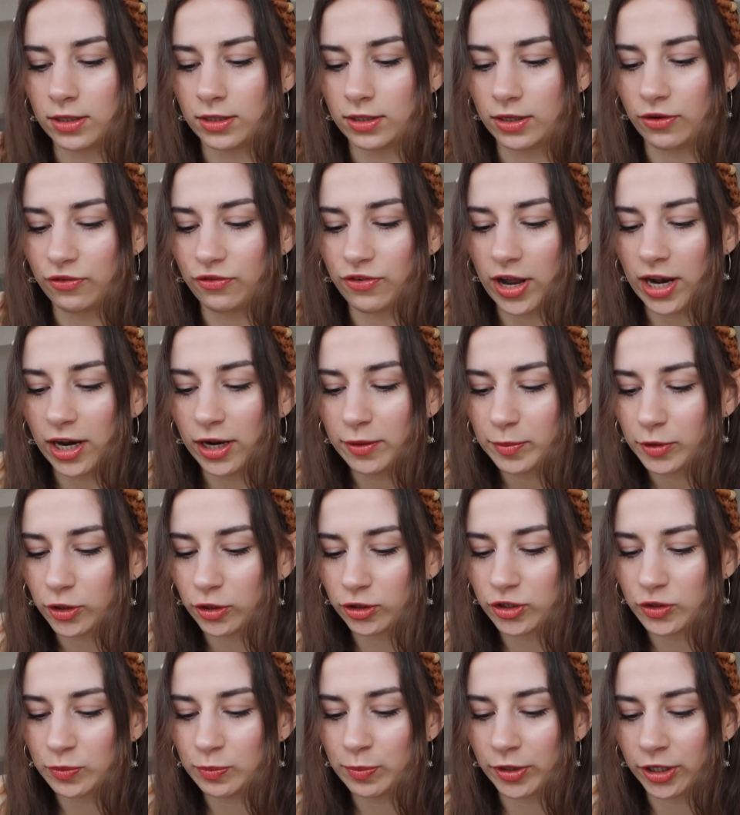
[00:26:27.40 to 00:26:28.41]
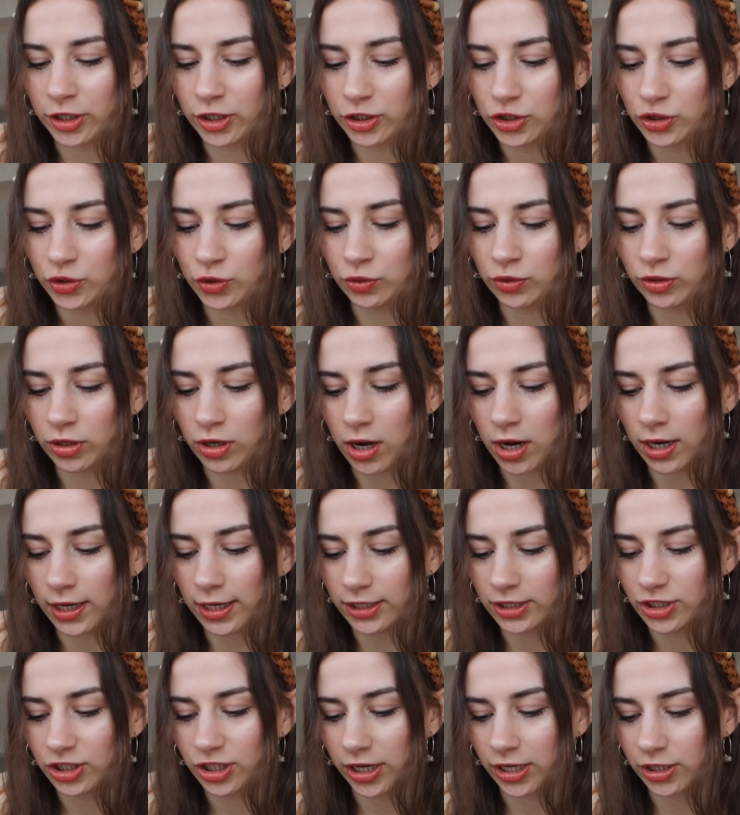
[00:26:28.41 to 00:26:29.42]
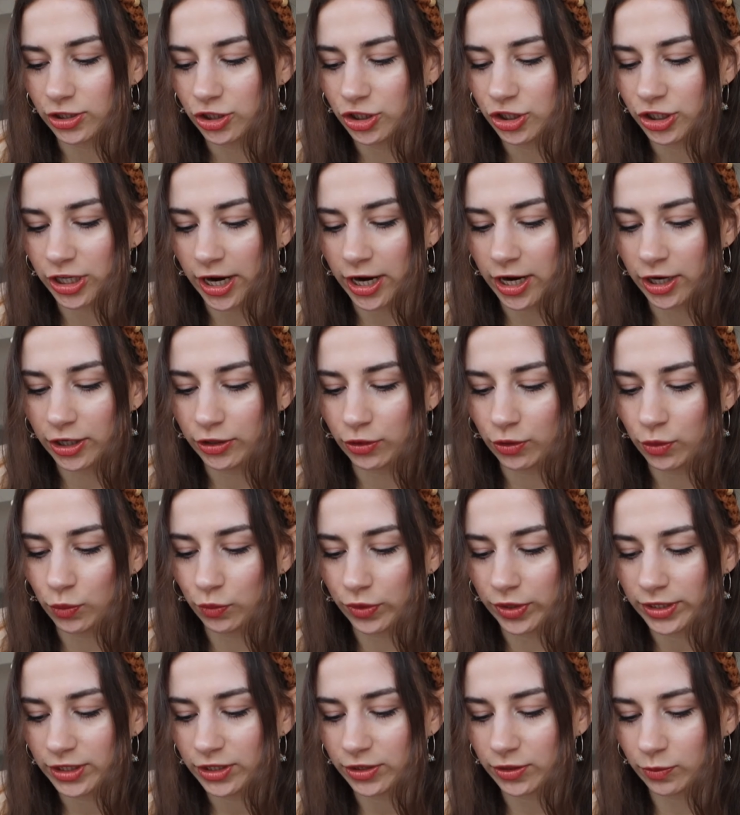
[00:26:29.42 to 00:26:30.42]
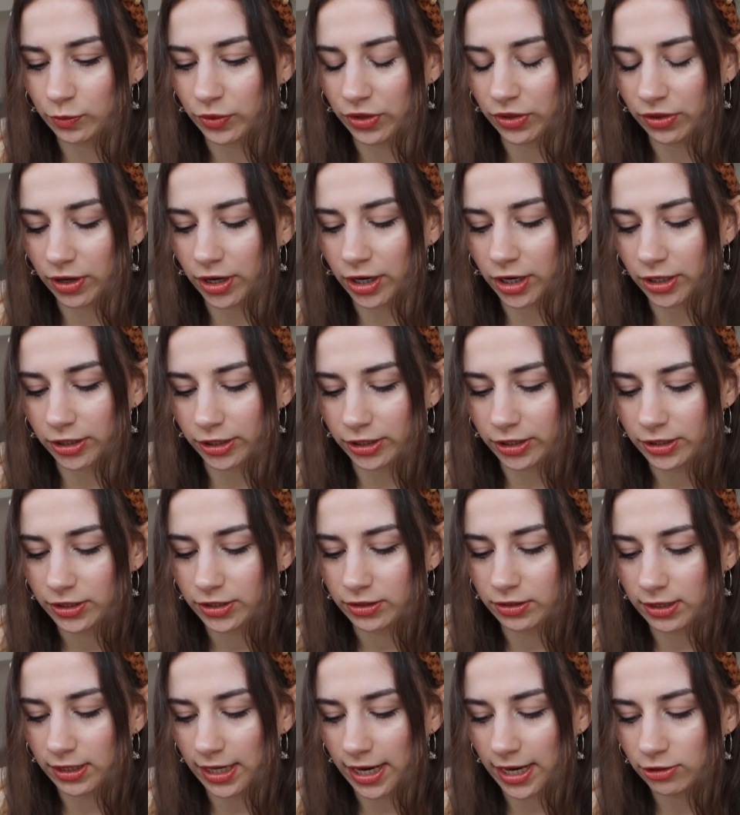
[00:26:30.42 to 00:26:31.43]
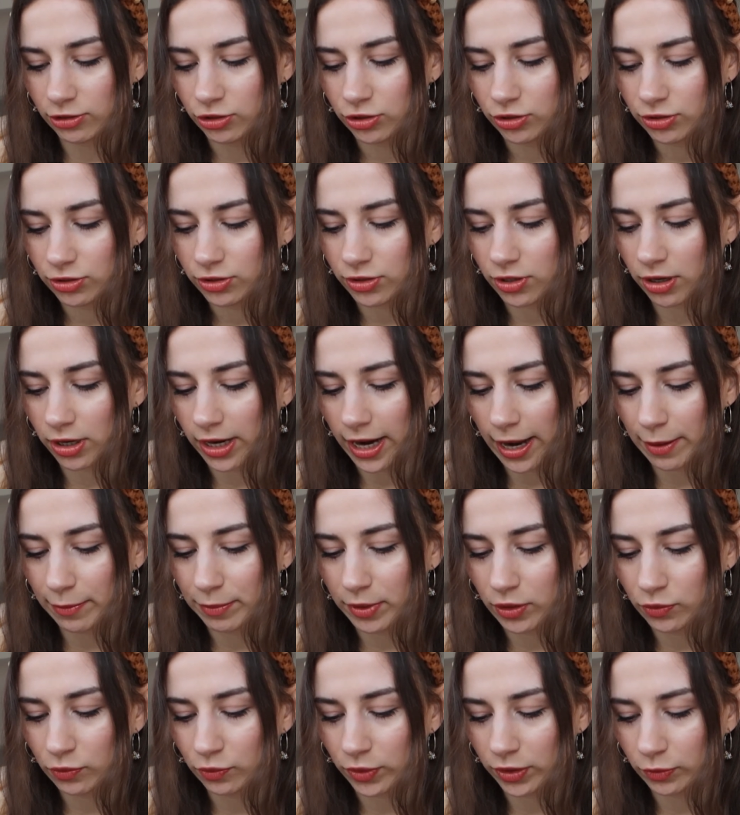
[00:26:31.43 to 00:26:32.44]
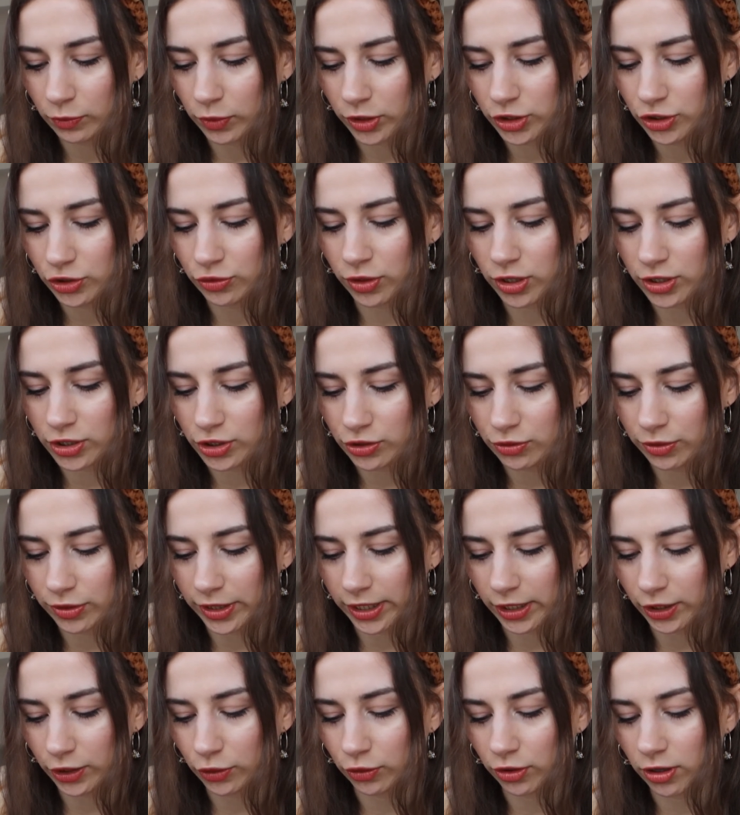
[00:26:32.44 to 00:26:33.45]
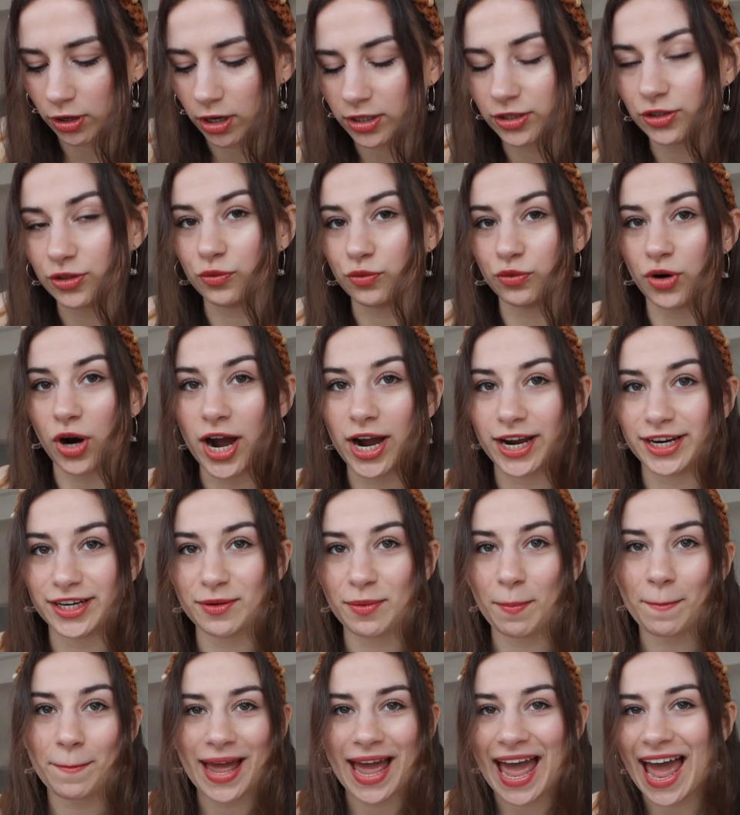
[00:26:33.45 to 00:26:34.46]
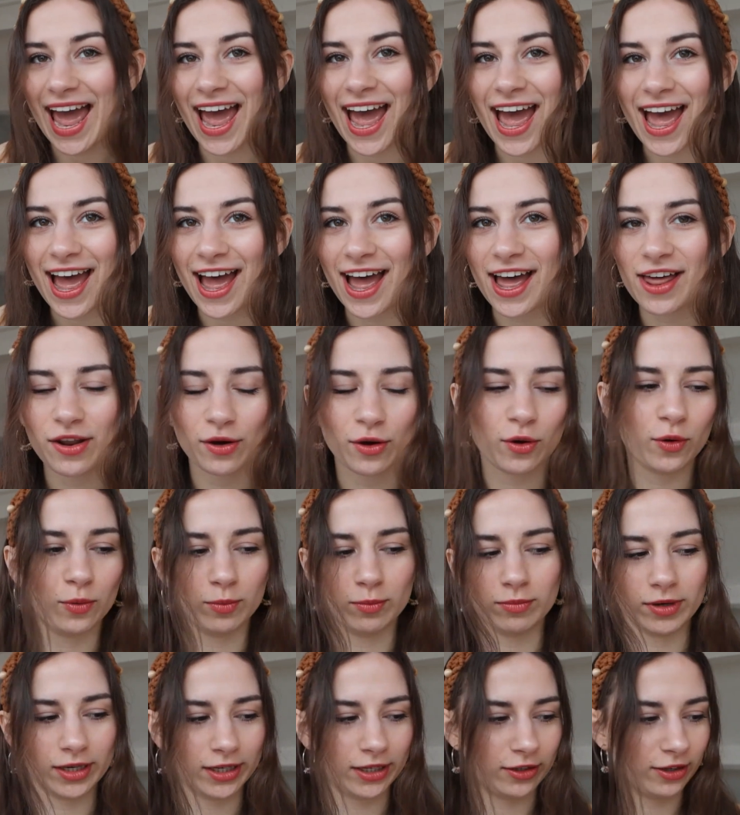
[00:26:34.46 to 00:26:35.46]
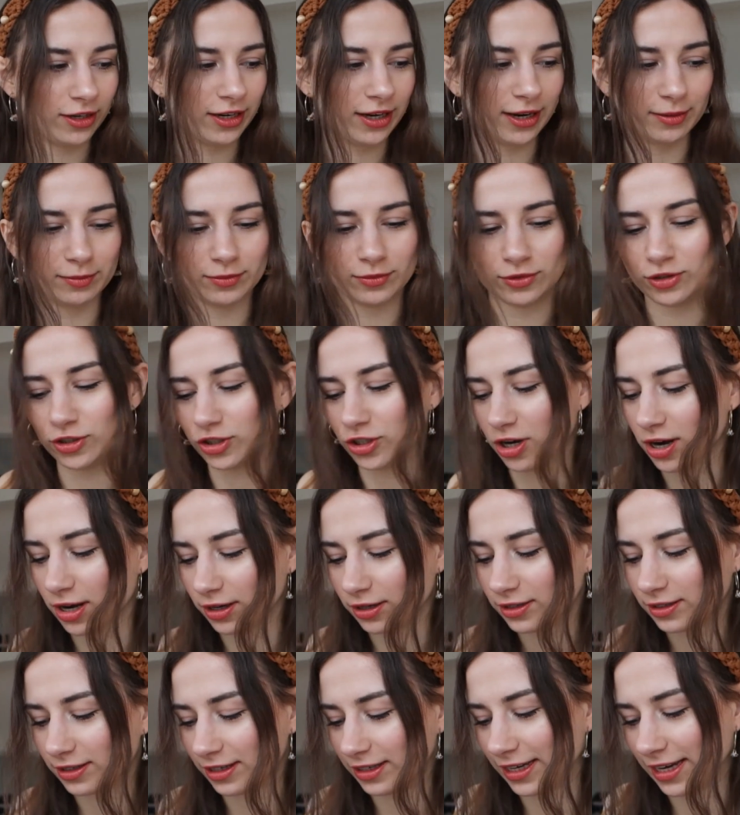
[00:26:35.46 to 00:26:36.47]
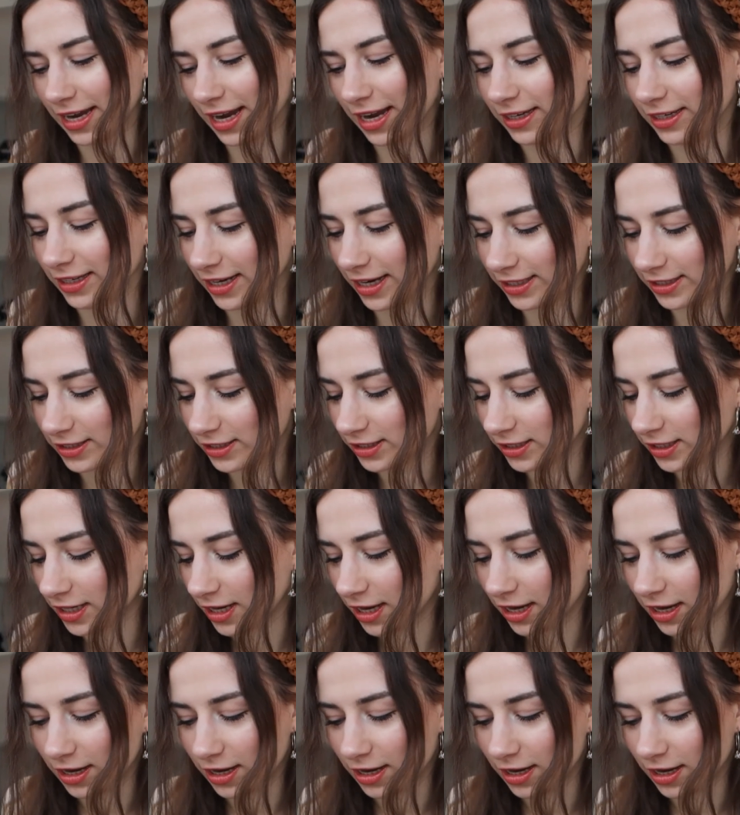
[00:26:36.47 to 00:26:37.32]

Develop your spiritual knowledge and share your wisdom with others. The angels are happy with what you are doing. You are on the right path. Oh my god, I'm shocked. Again, yes.